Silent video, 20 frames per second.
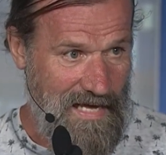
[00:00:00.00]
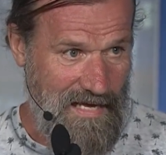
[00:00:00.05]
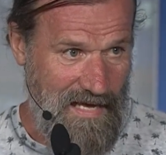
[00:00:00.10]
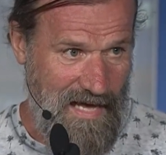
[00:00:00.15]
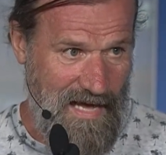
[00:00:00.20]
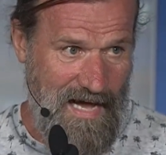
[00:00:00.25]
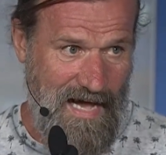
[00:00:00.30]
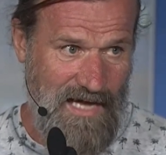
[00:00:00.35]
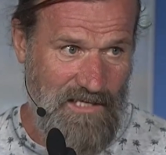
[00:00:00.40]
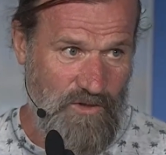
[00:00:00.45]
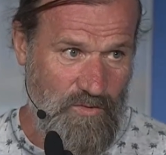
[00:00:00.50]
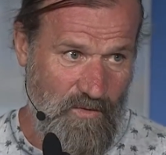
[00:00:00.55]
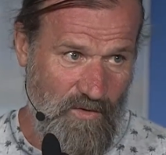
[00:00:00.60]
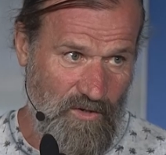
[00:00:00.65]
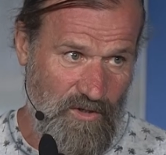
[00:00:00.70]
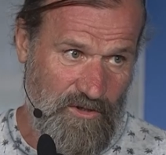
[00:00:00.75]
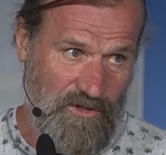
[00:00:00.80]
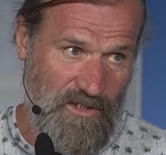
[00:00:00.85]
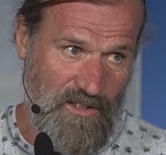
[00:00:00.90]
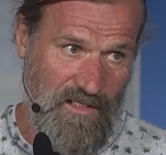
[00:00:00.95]
Ice
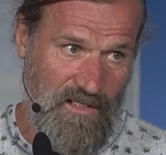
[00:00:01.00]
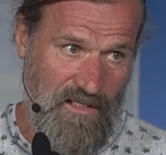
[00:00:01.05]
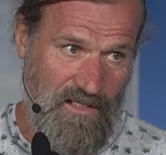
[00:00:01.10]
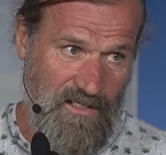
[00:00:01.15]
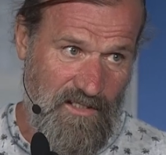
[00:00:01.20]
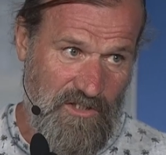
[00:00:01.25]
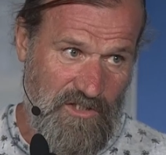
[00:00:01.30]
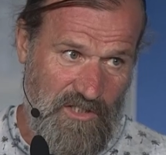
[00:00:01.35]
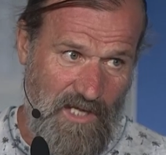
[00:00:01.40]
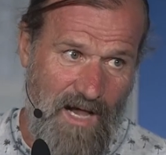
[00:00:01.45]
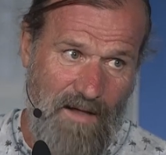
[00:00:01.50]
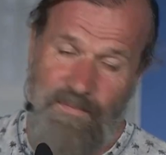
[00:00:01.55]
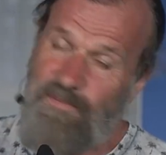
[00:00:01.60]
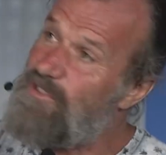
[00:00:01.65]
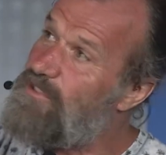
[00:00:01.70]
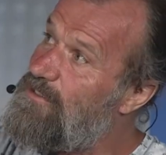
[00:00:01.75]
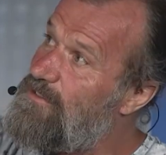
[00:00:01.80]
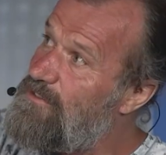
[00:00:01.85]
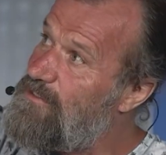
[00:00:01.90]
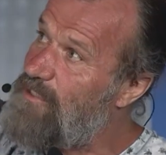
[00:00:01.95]
water
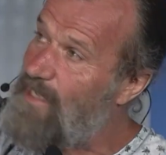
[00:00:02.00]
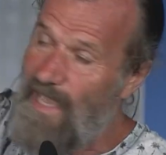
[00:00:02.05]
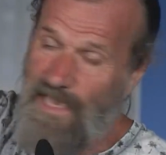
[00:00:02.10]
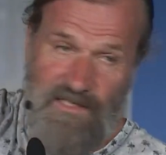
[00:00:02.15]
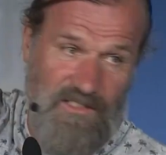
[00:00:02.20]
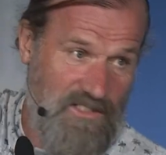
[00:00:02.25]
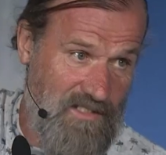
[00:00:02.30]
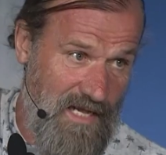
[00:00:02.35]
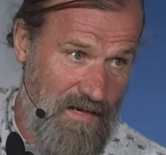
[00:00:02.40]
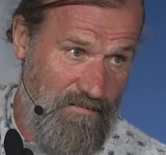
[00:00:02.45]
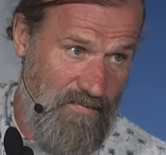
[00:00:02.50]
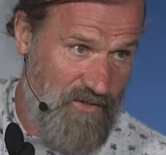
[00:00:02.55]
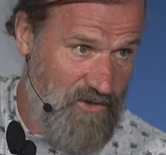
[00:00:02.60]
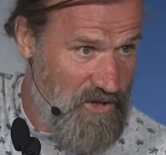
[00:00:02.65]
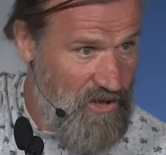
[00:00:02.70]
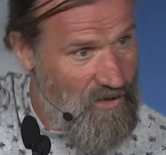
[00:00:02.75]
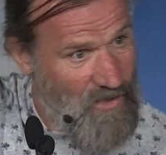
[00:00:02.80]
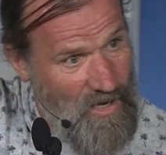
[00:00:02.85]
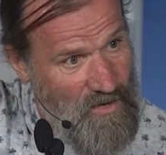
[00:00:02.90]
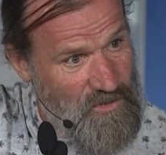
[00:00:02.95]
stops, skin
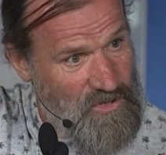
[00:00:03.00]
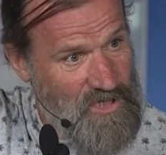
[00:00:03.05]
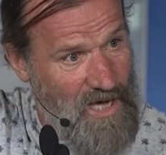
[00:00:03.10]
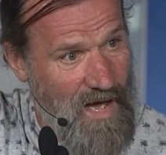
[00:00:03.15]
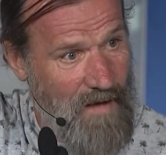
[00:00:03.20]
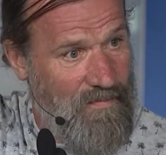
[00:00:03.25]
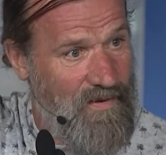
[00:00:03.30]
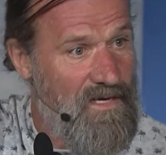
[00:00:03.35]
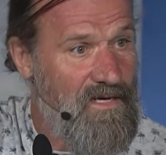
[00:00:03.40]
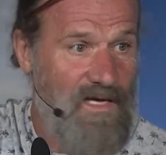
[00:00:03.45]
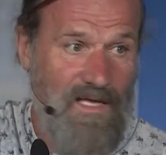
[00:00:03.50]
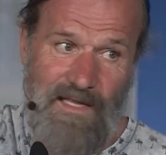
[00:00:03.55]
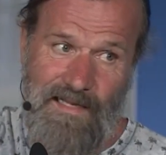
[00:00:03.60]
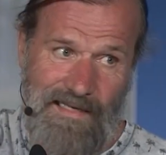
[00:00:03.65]
temperature goes up,